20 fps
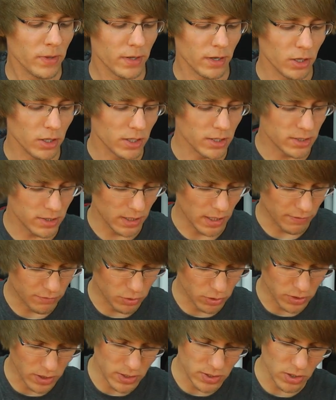Now you can see I've
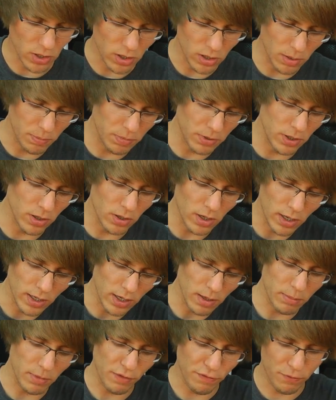hooked these all up here. I
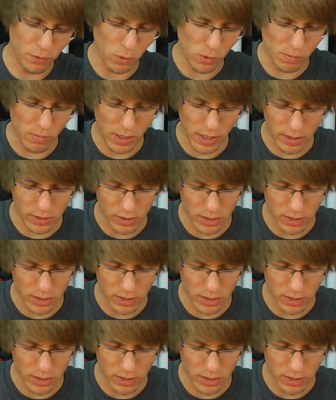got my four main